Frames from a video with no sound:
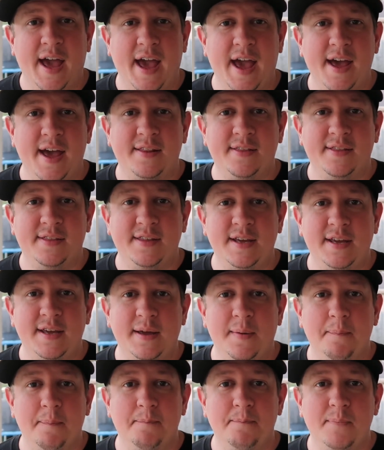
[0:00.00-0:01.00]
and
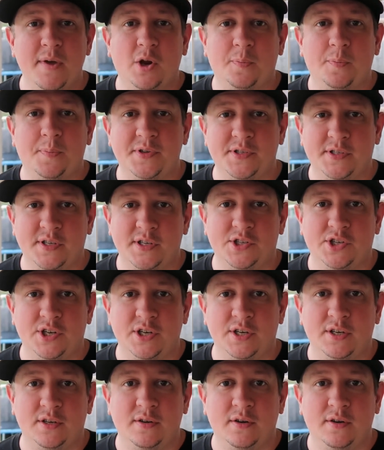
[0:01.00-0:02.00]
the middle
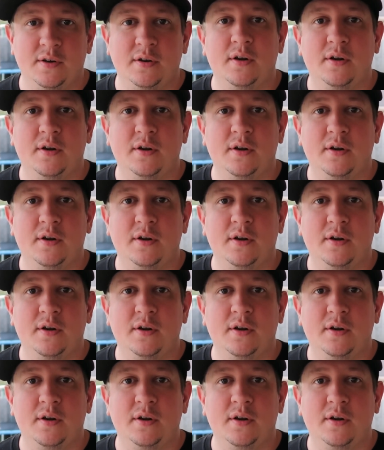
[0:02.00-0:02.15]
position